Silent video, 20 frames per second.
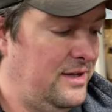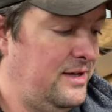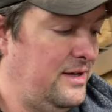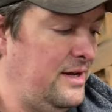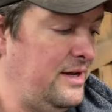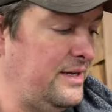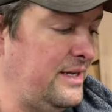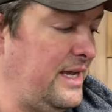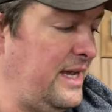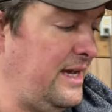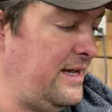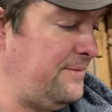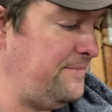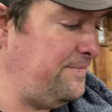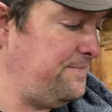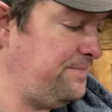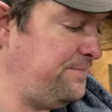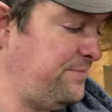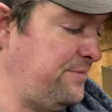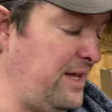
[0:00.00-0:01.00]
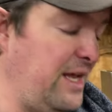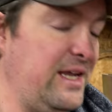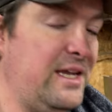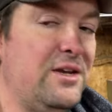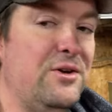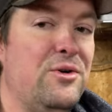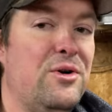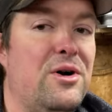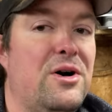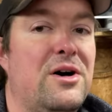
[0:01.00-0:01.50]
again,
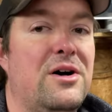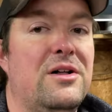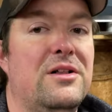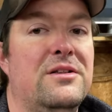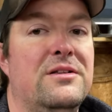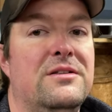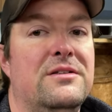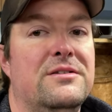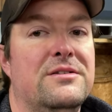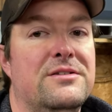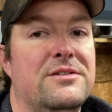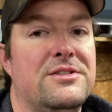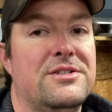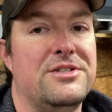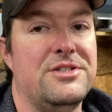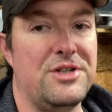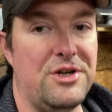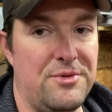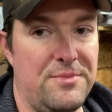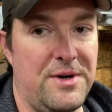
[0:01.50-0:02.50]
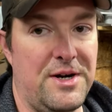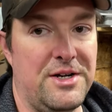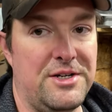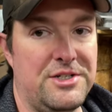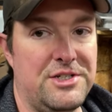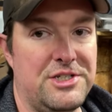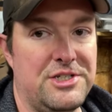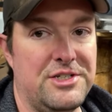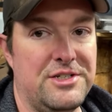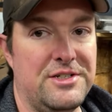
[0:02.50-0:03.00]
thank you all so
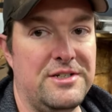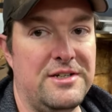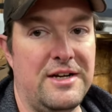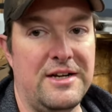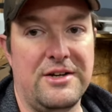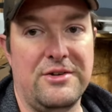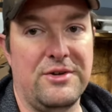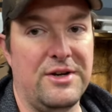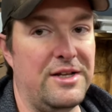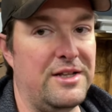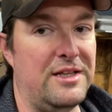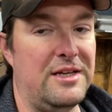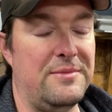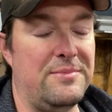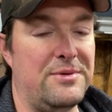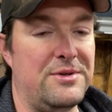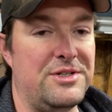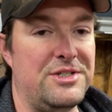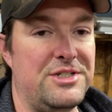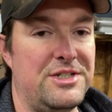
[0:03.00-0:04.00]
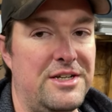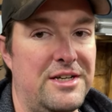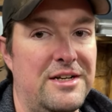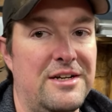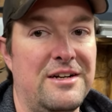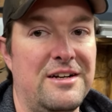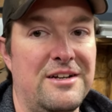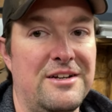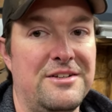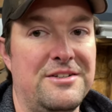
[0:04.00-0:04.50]
much. I greatly appreciate
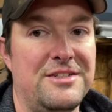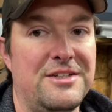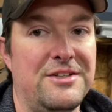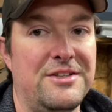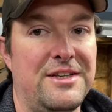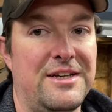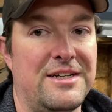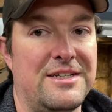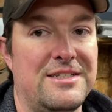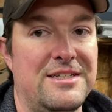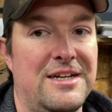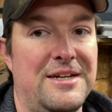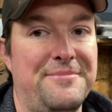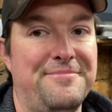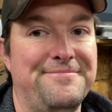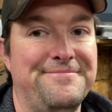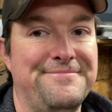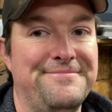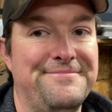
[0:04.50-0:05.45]
it. And until next time.